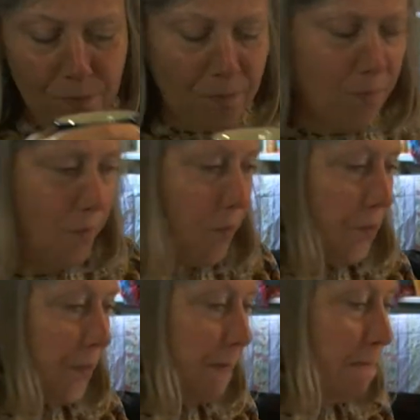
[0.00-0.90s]
Mm.
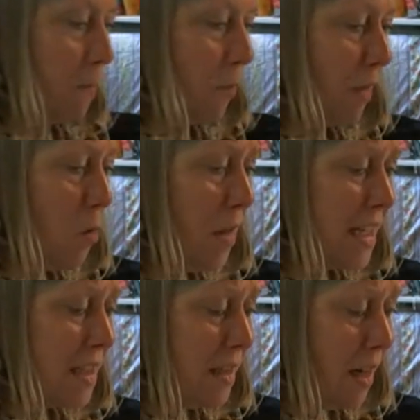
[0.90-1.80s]
Oh,
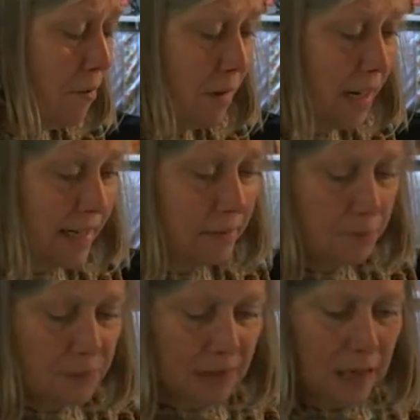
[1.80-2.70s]
that's lovely.
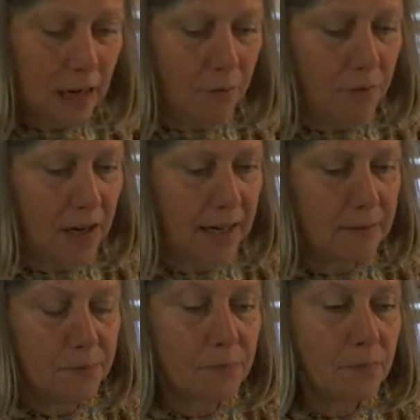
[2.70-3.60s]

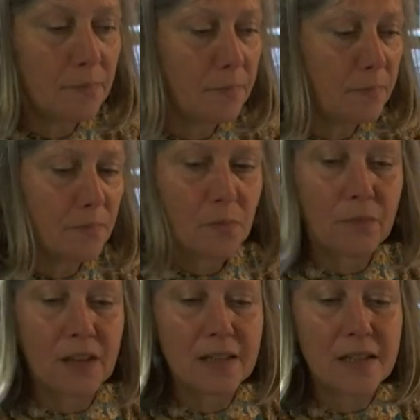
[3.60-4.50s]
Lovely. Mm,
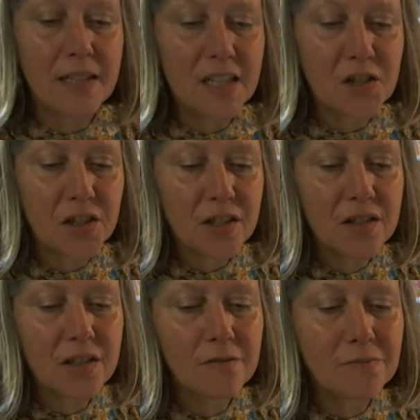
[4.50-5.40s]

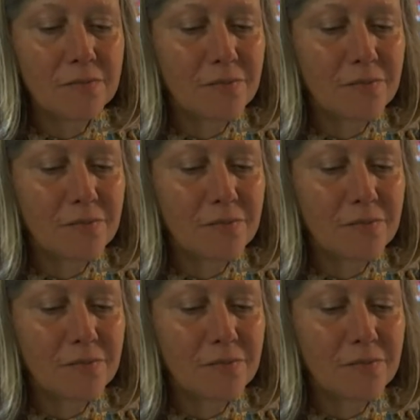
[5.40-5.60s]
delicious.